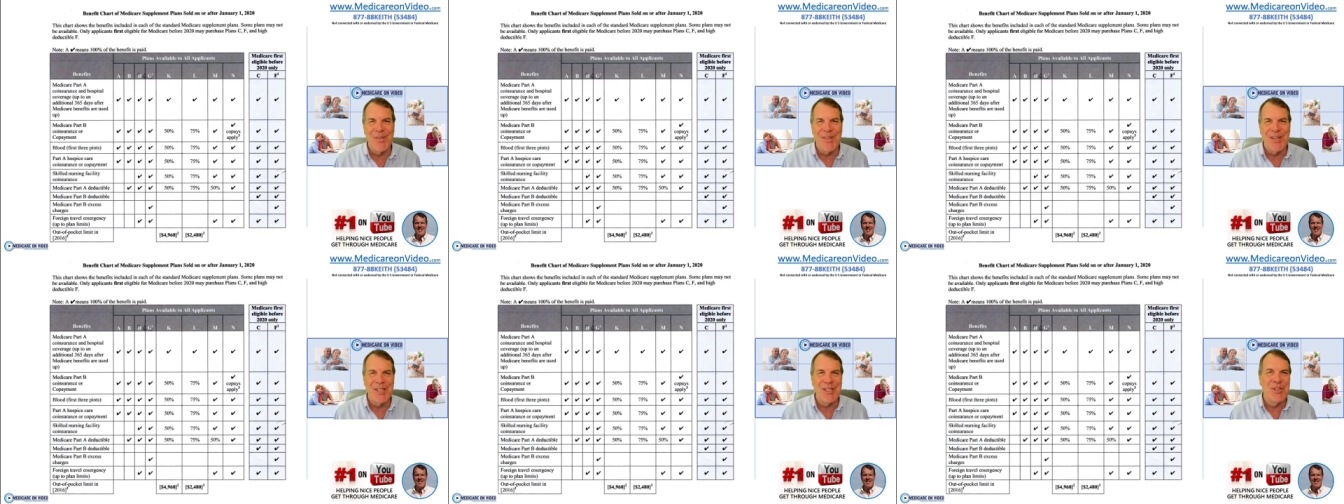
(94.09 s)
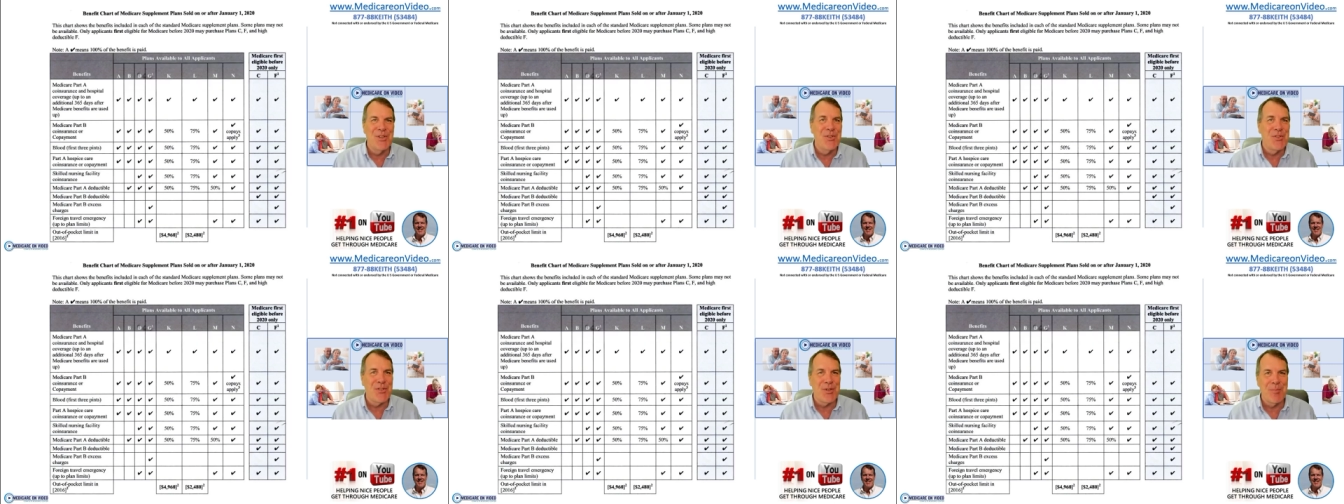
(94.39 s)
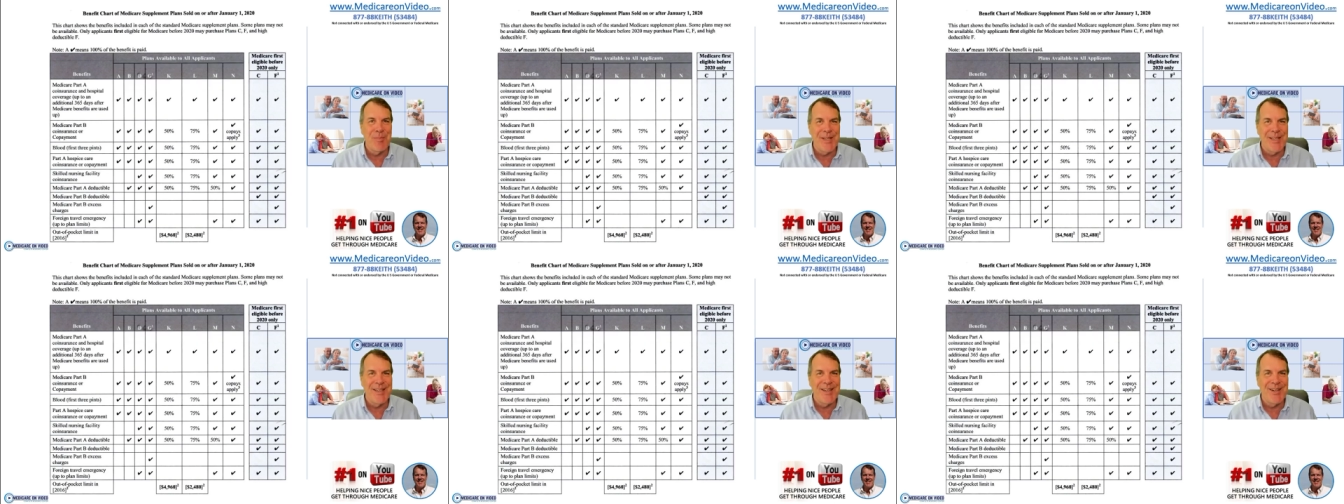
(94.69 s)
They used to
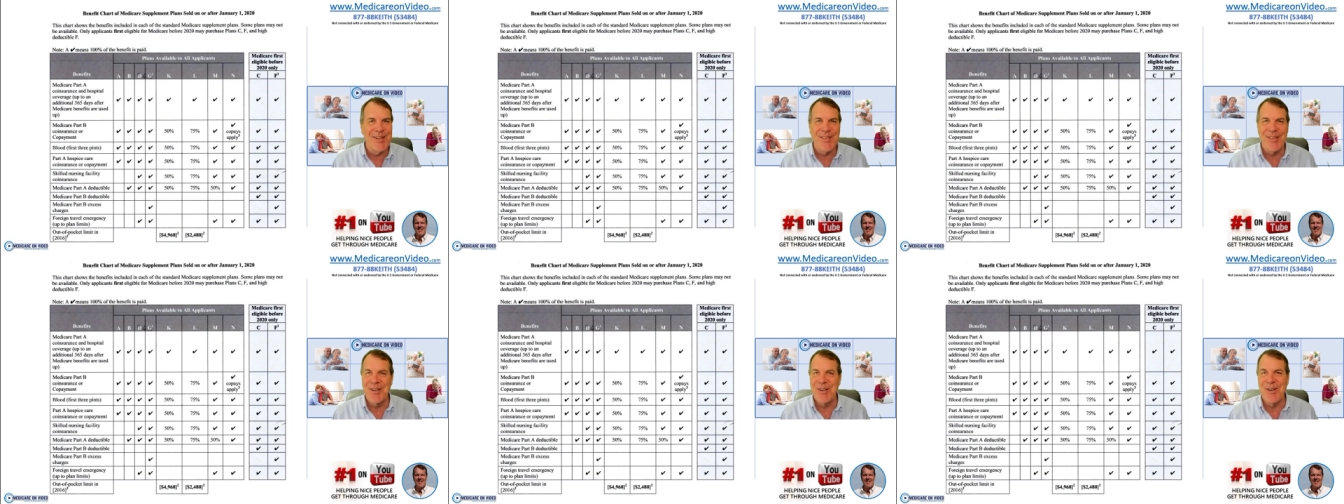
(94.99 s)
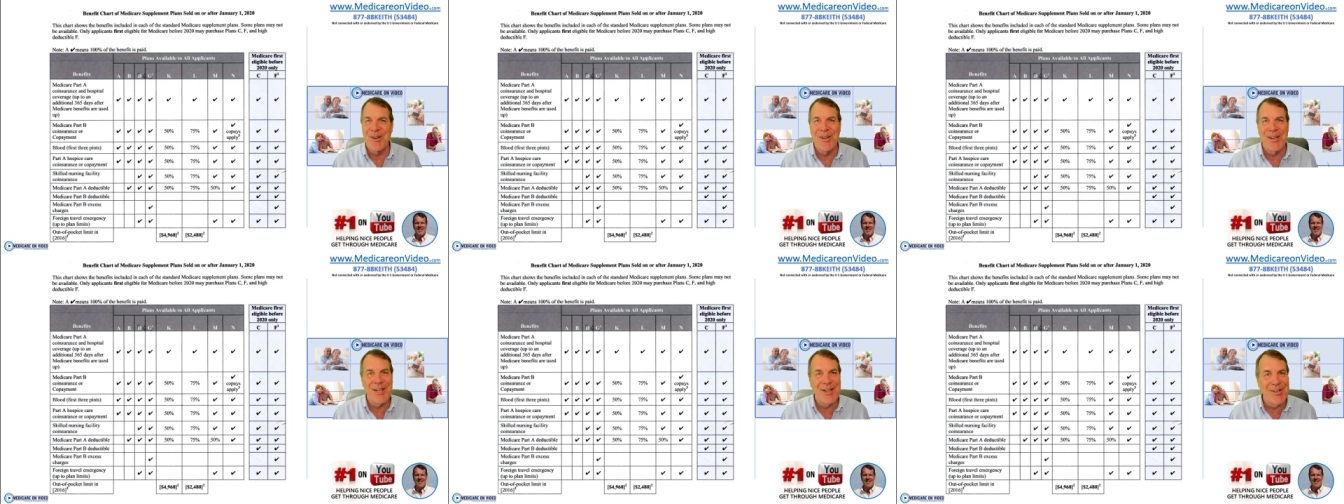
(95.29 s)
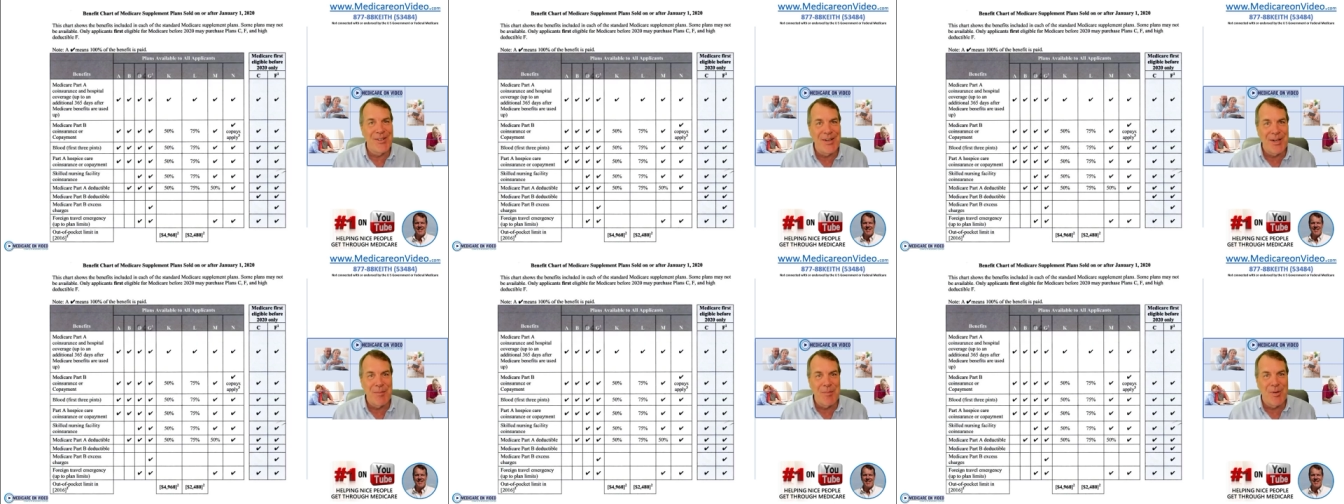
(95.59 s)
be here that aren't
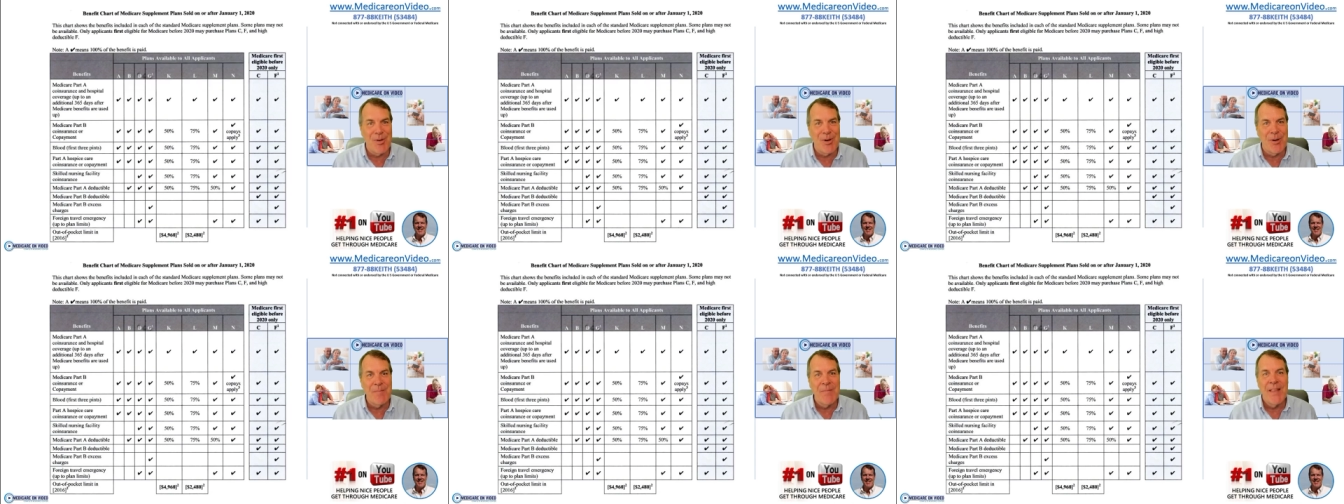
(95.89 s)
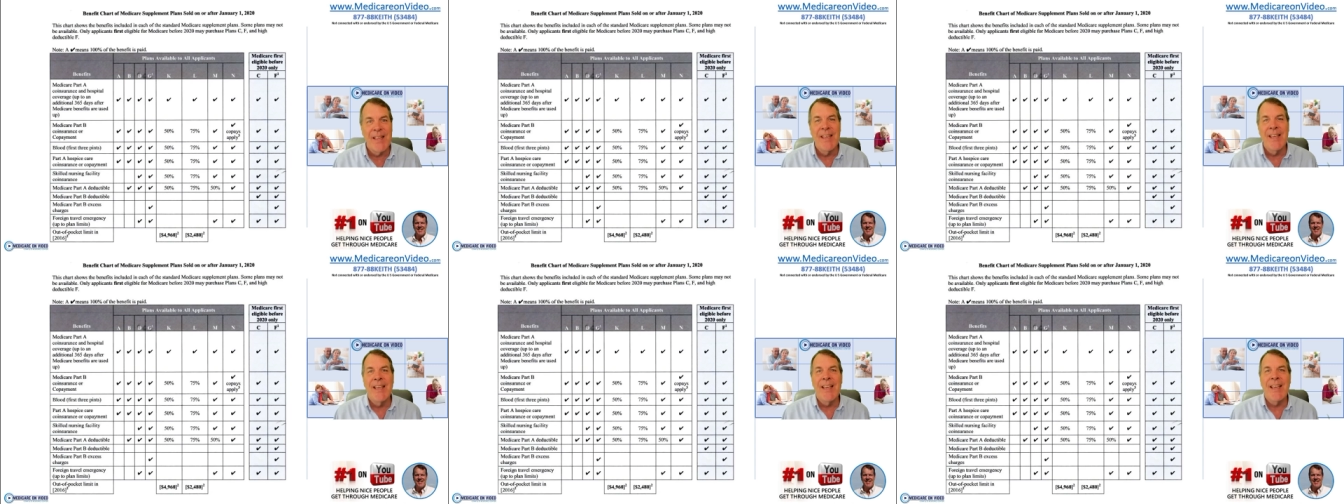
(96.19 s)
here anymore.